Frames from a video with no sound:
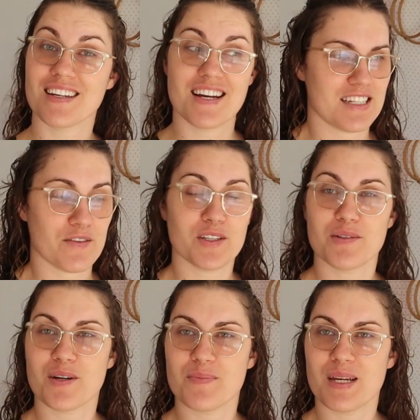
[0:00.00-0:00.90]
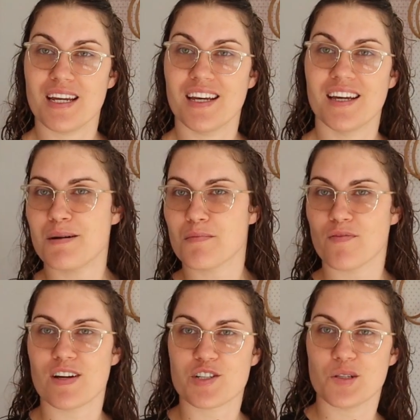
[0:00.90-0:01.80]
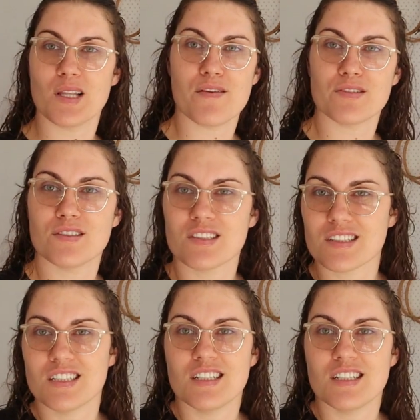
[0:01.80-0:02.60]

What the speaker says: It definitely won't be professional level,